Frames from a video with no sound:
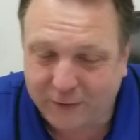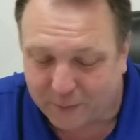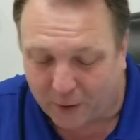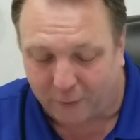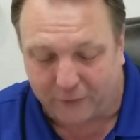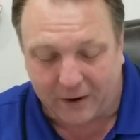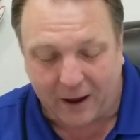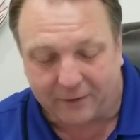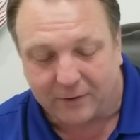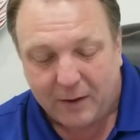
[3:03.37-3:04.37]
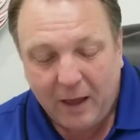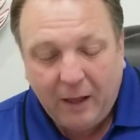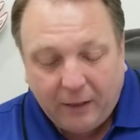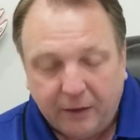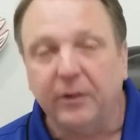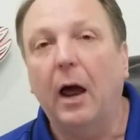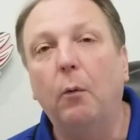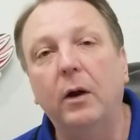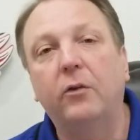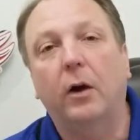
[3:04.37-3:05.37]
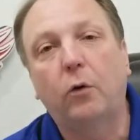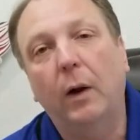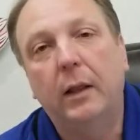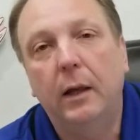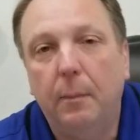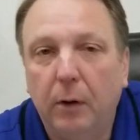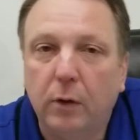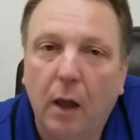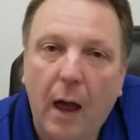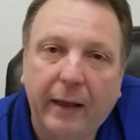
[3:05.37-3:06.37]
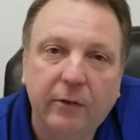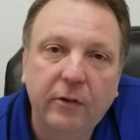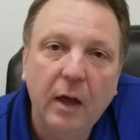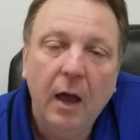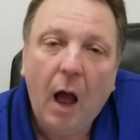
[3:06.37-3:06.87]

tomorrow for you guys. Listen, I want to talk quickly about lines.